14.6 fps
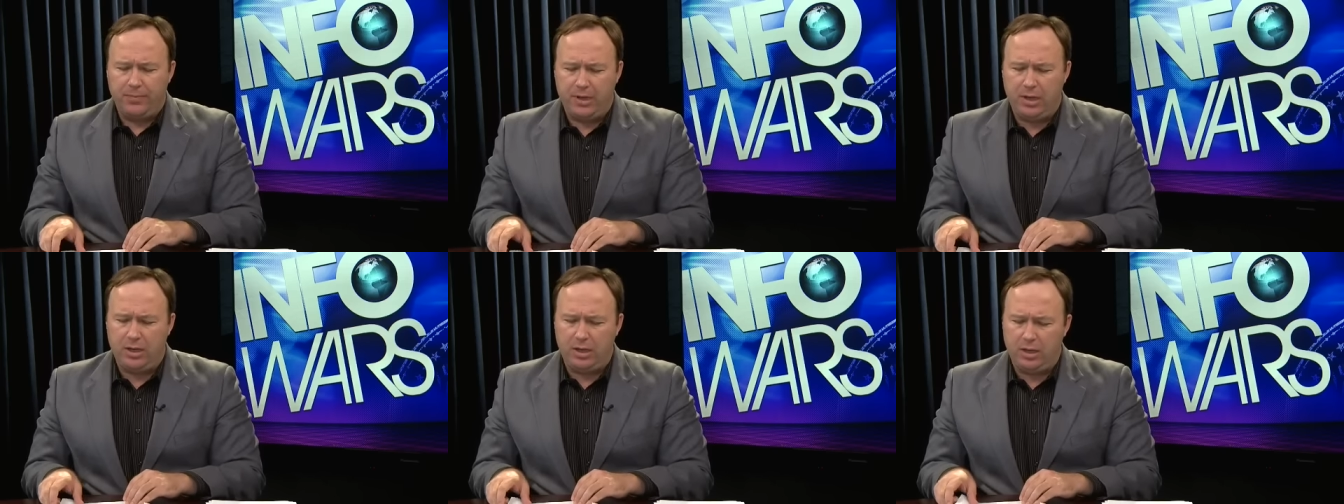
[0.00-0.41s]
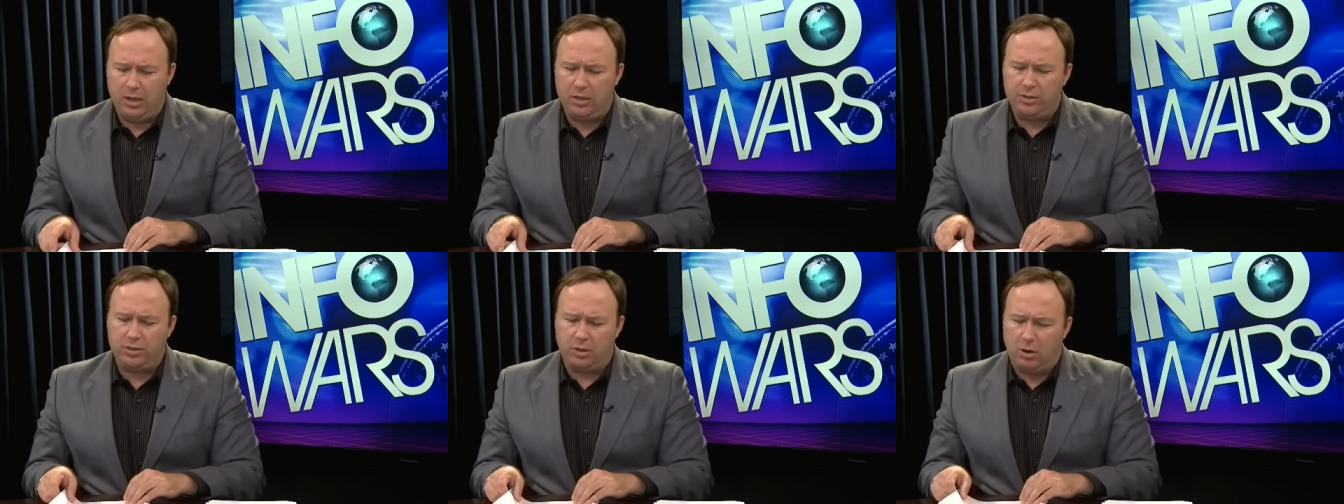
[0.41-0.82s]
It
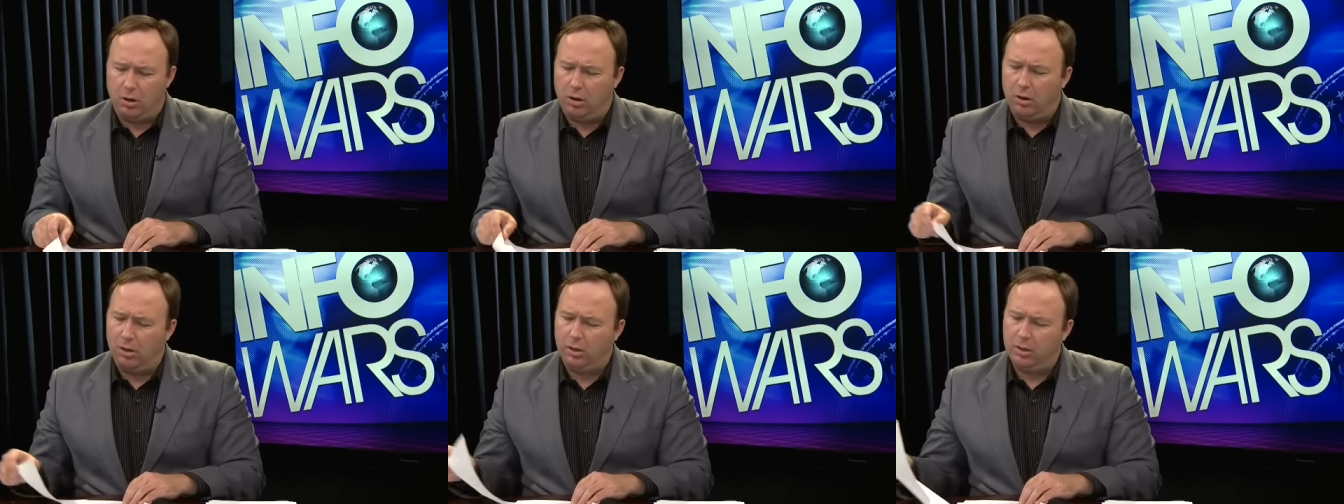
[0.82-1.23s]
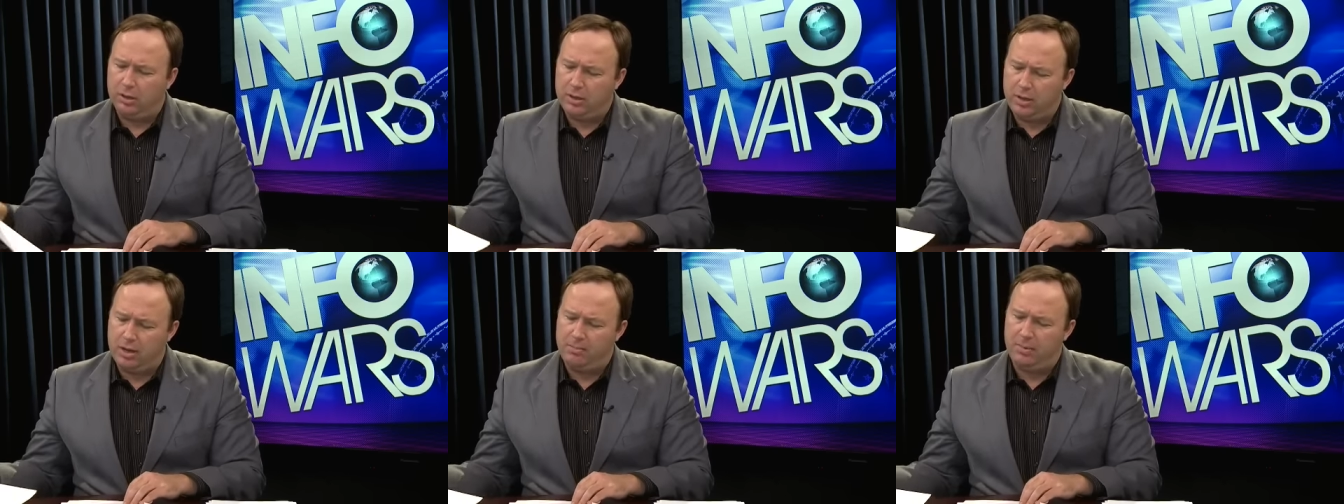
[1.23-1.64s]
is all
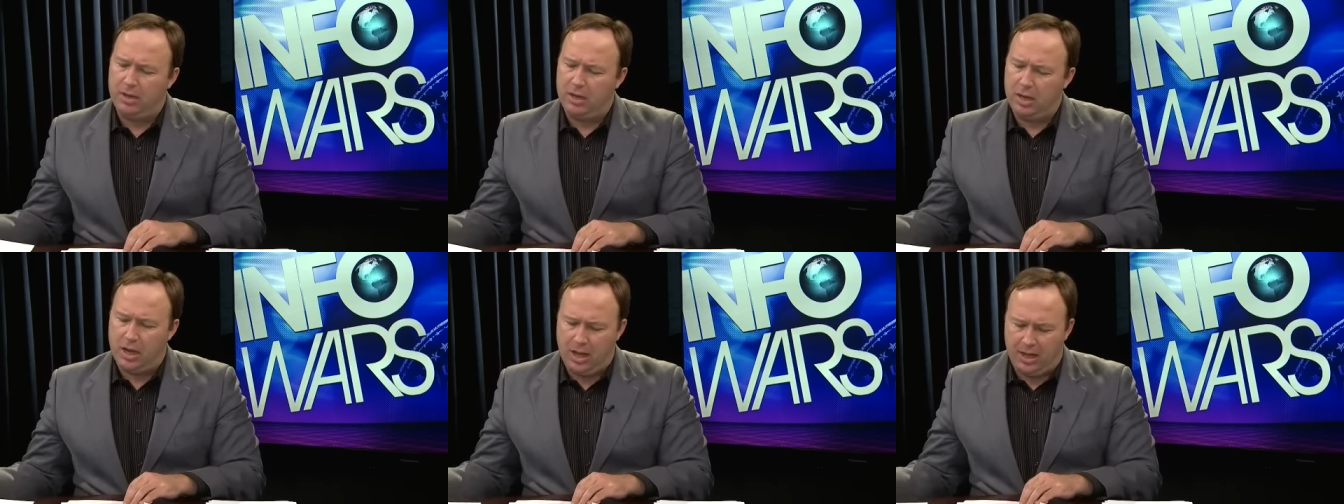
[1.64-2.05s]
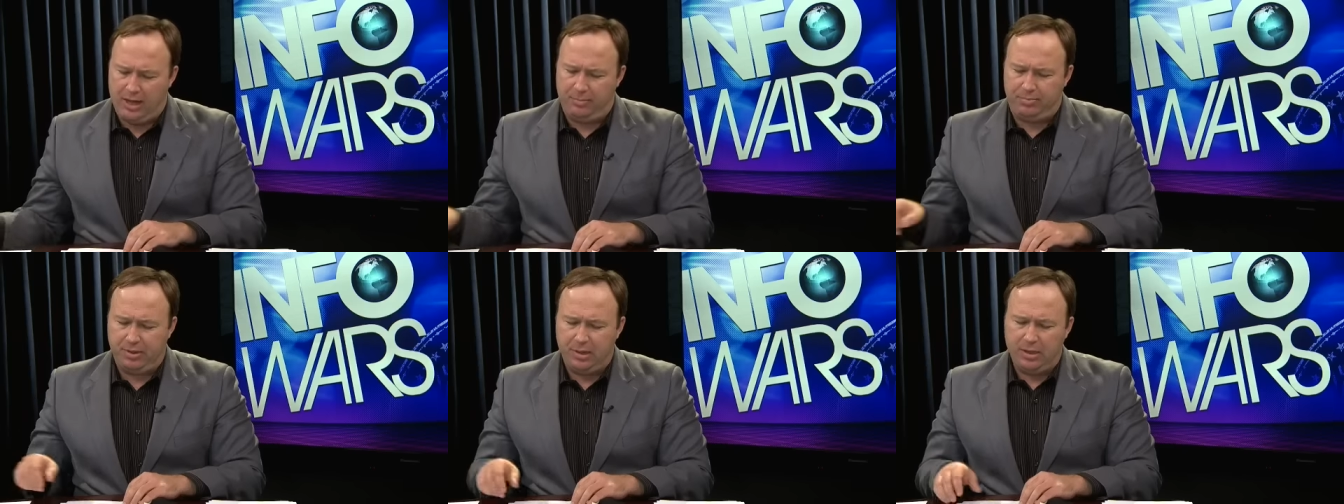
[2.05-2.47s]
coming
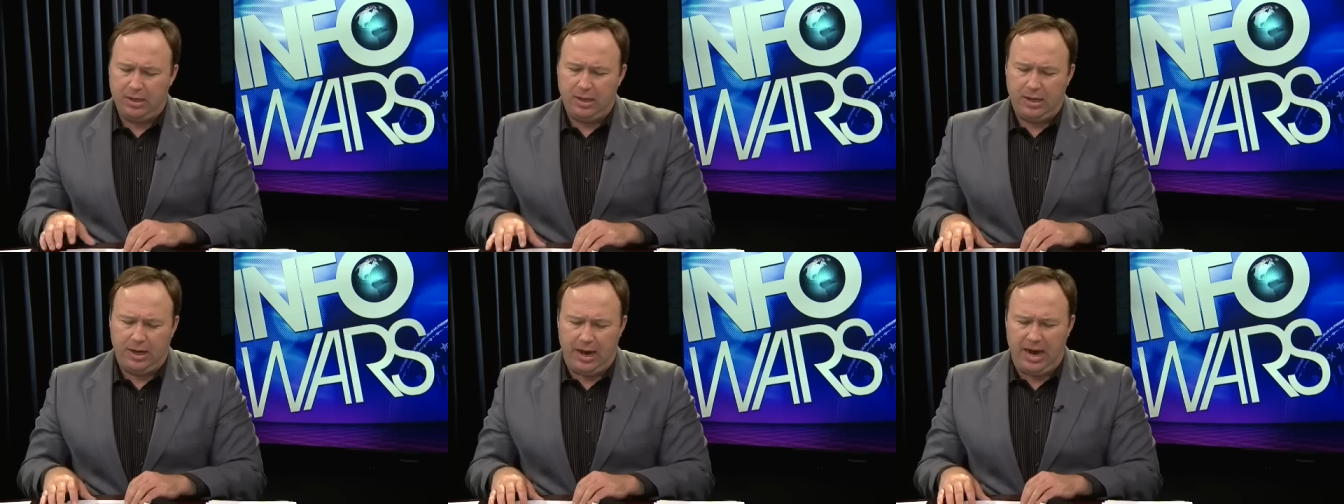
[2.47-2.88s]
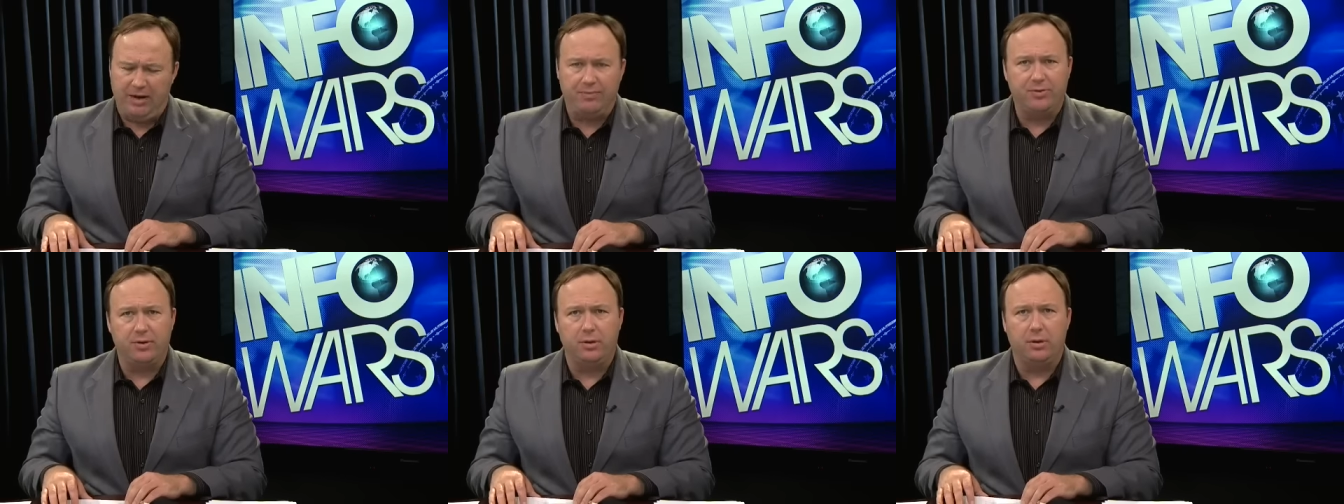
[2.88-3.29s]
up
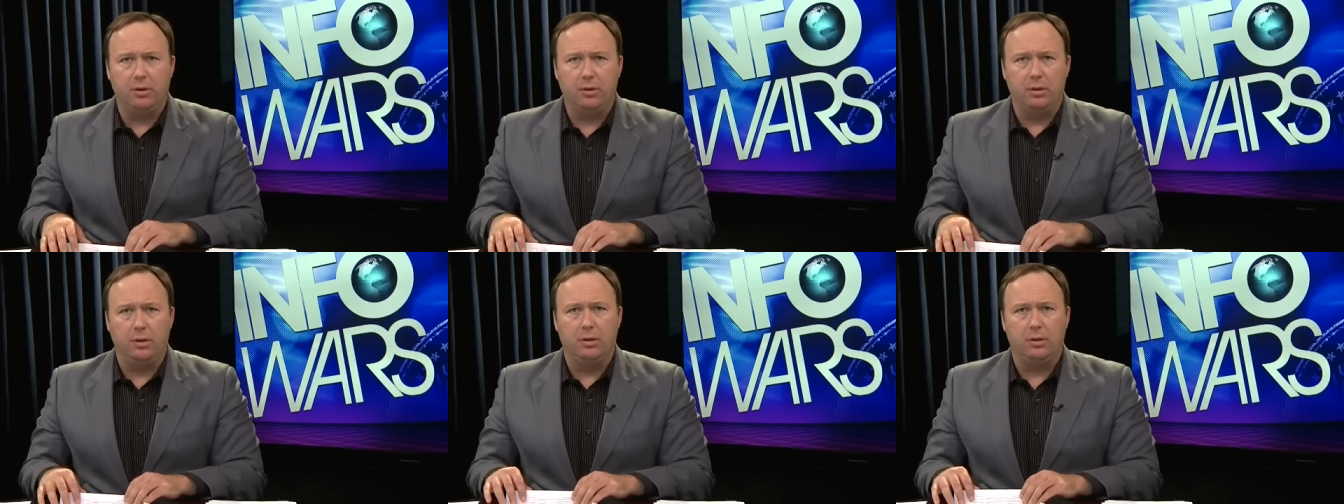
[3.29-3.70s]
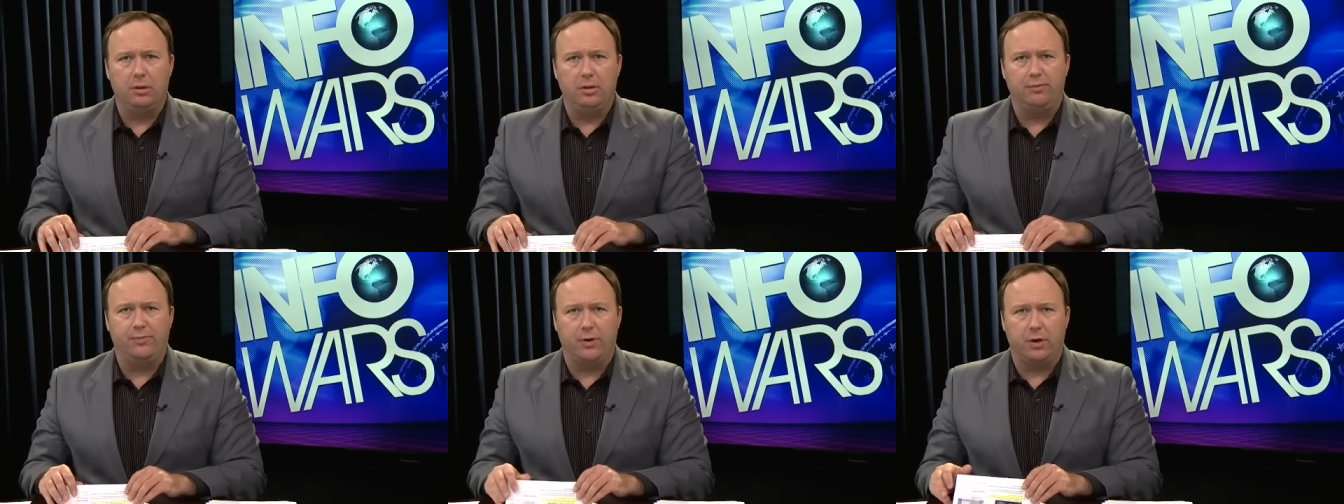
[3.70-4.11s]
after
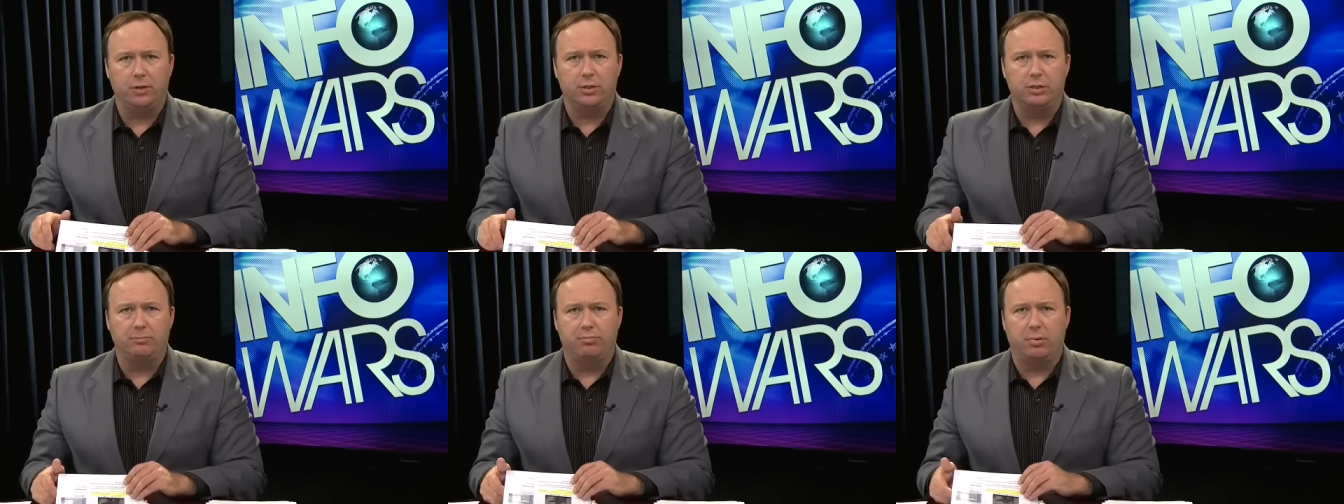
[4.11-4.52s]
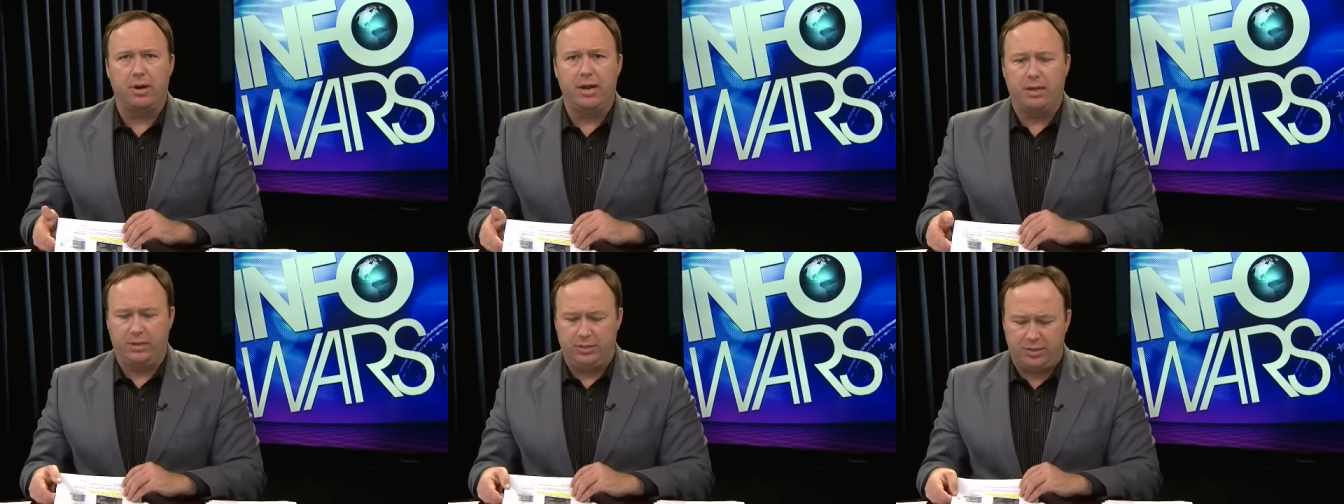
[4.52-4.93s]
the first
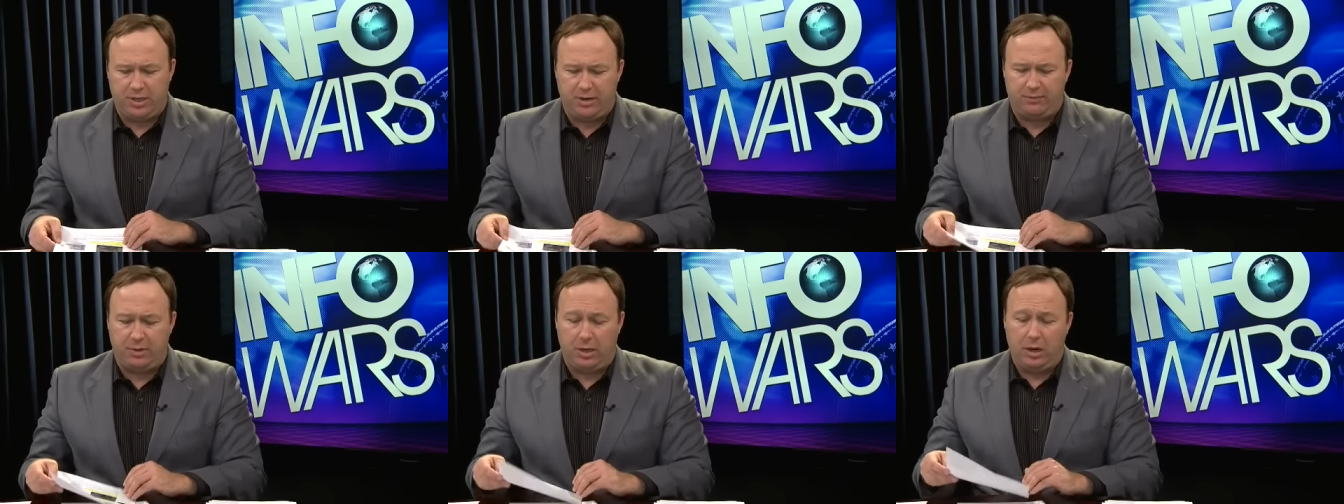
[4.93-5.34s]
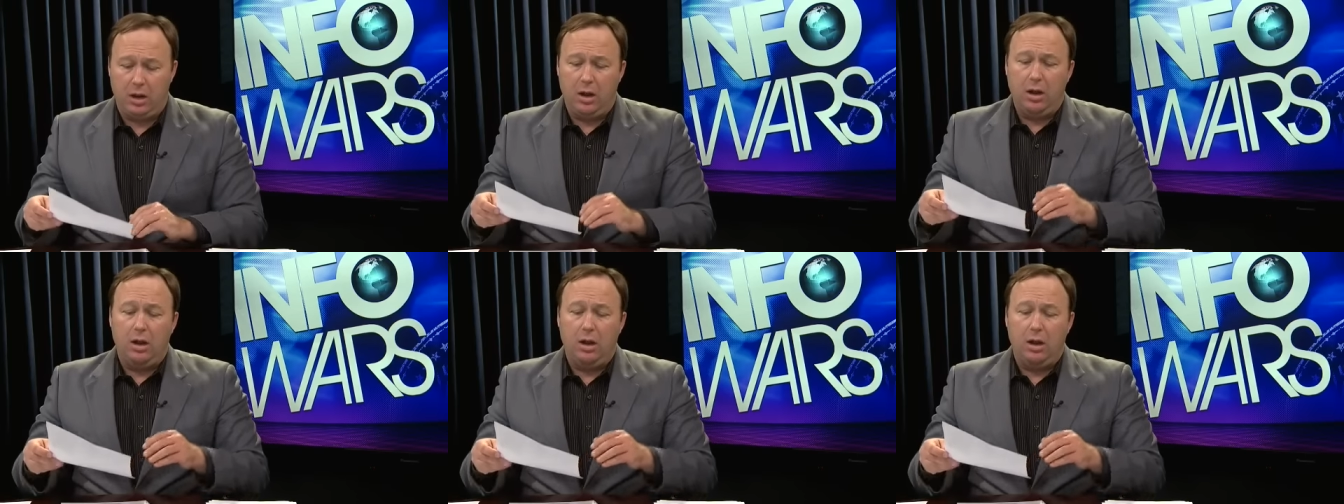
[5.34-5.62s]
break this evening.